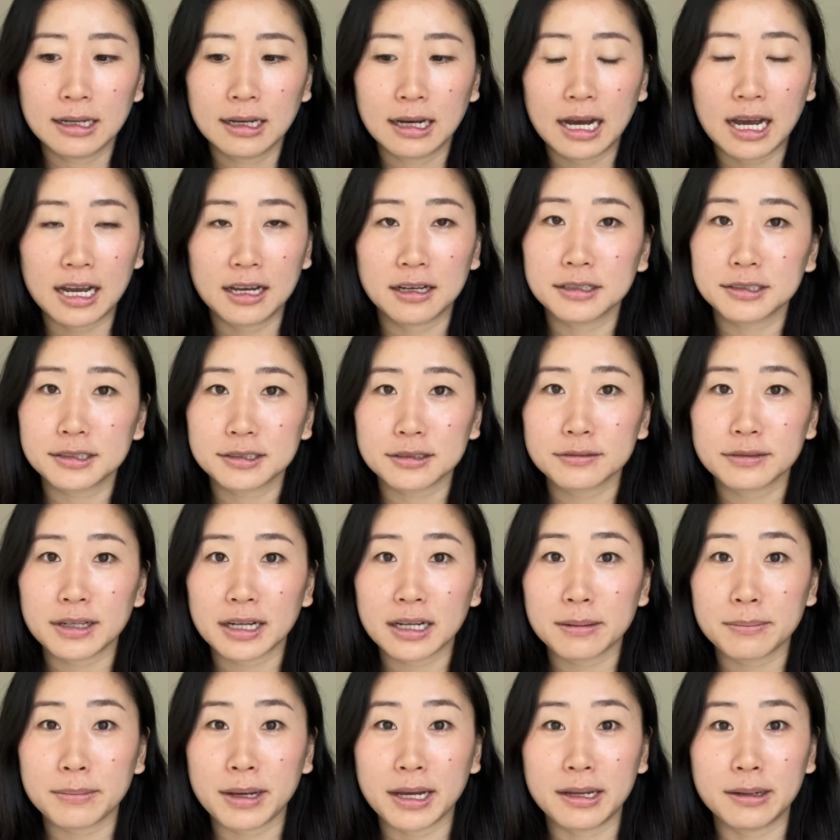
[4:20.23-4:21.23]
I also
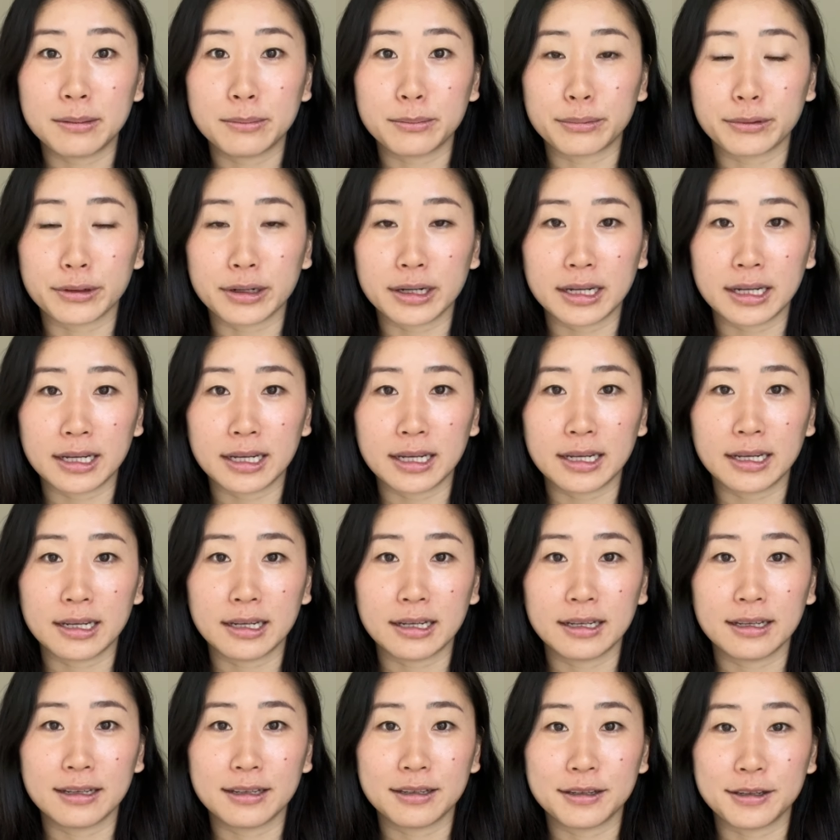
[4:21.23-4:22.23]
recommend
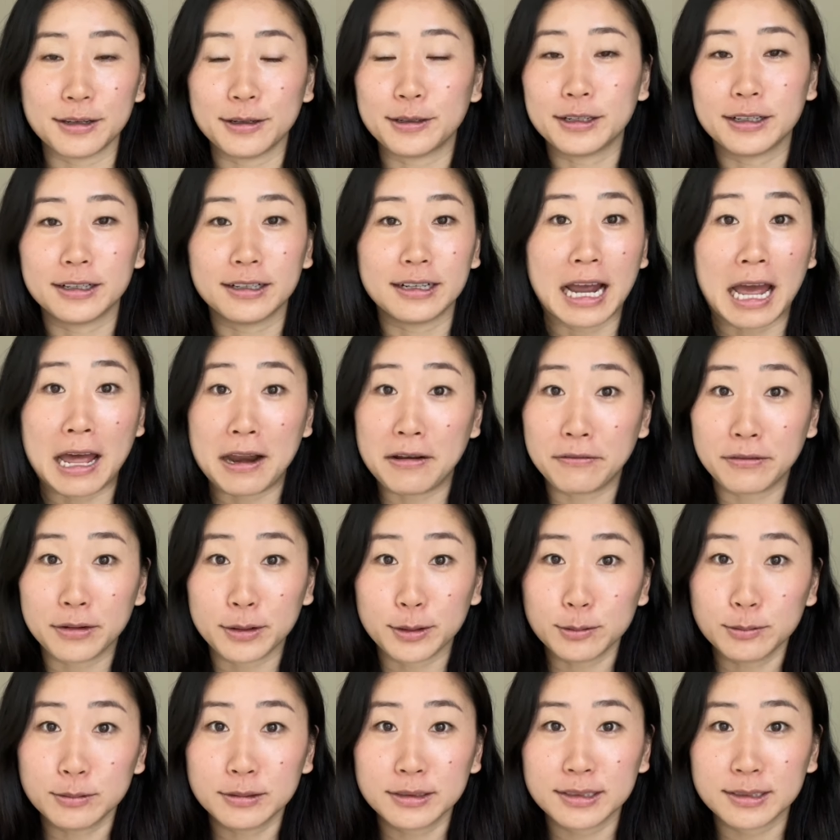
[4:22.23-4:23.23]
bringing your
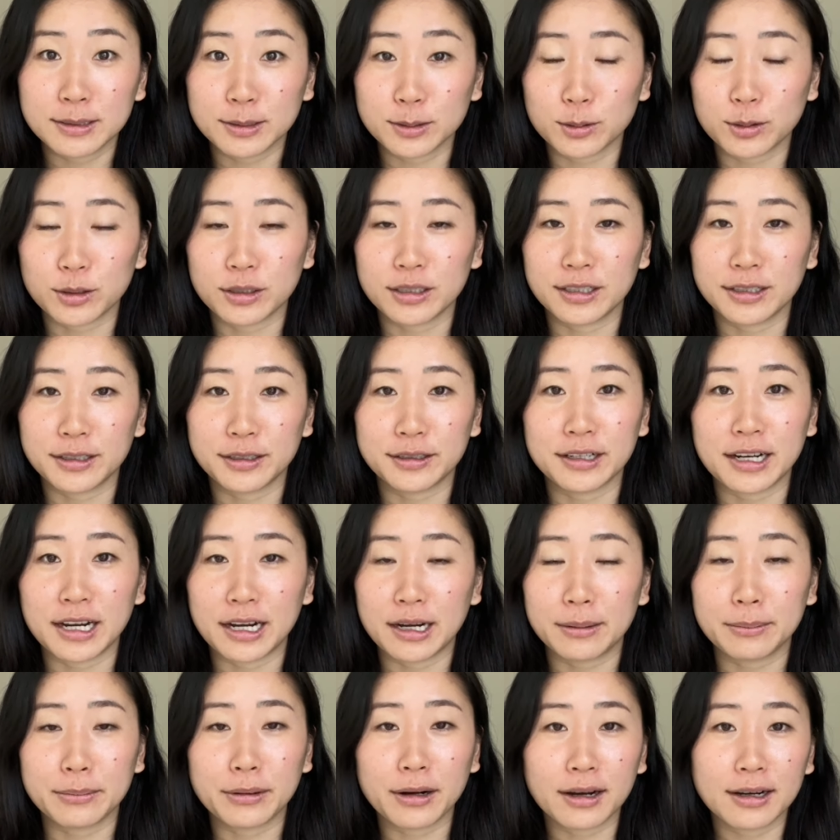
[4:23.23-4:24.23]
headphones or your
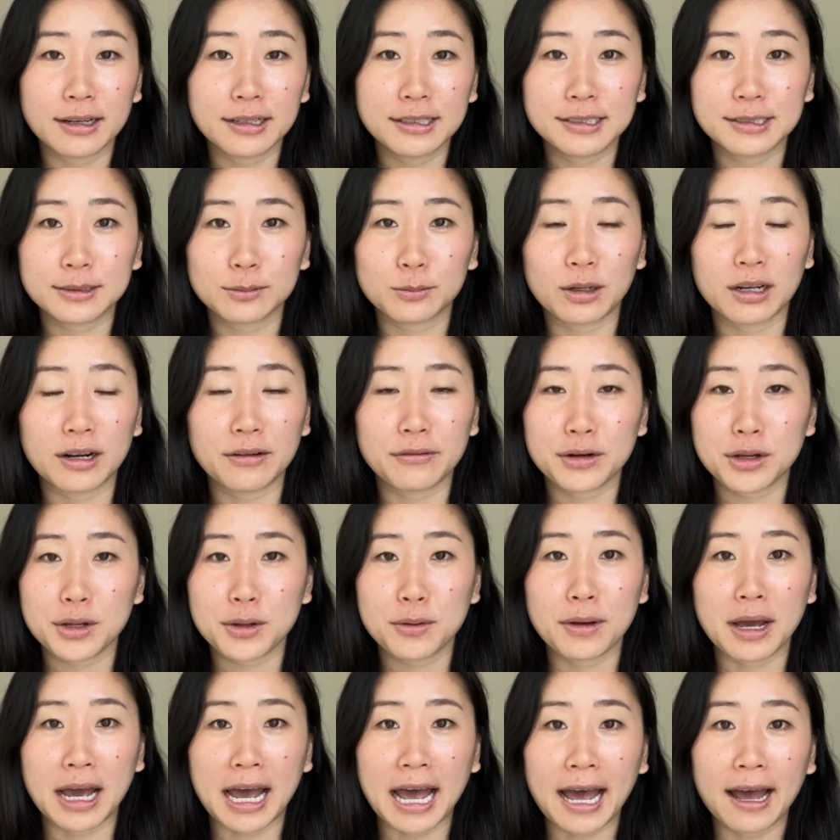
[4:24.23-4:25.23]
AirPods, whatever
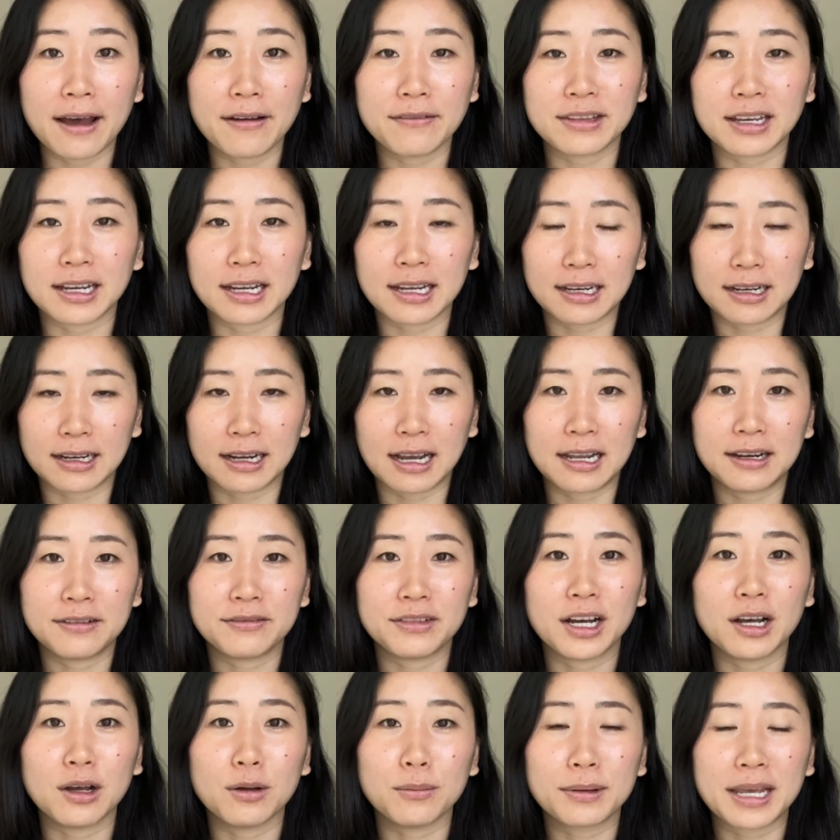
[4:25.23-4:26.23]
you have that can kind of
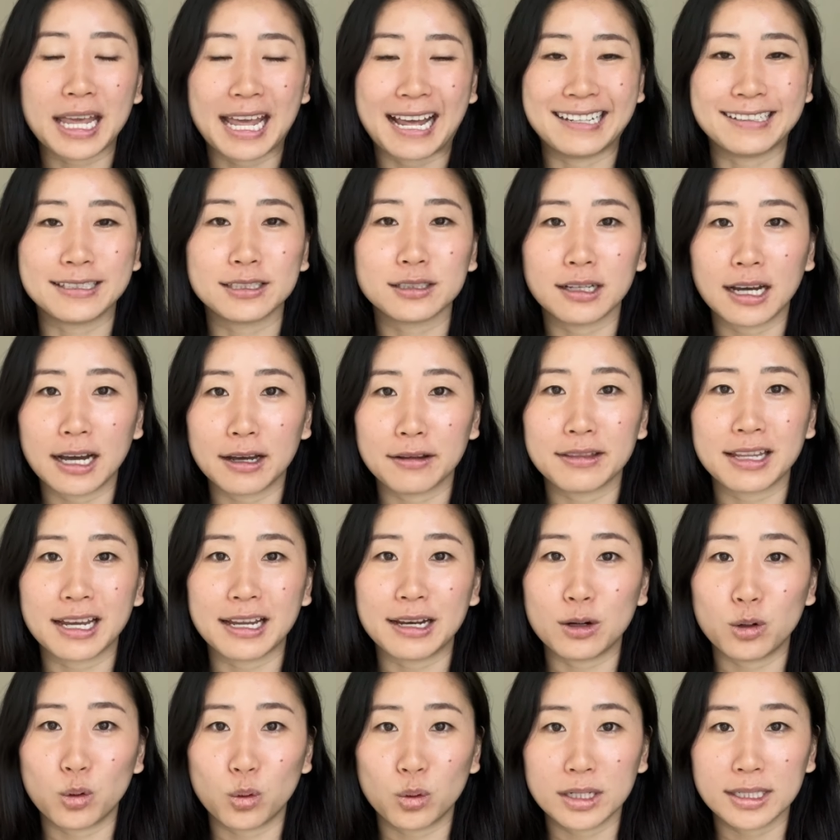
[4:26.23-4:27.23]
help cancel out
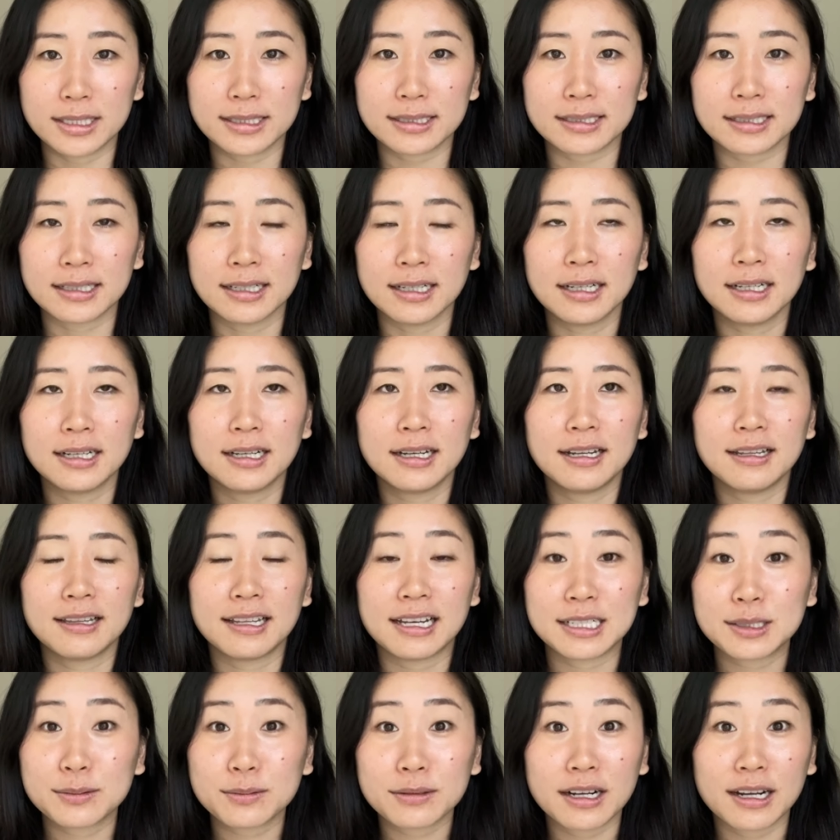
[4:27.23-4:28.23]
that noise.
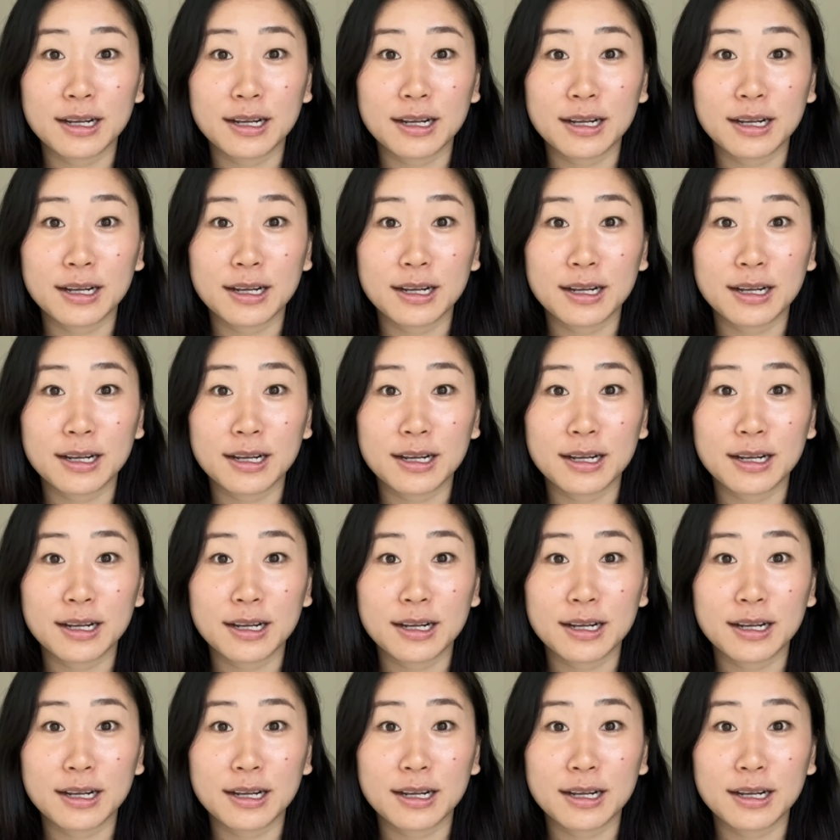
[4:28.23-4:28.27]
That's what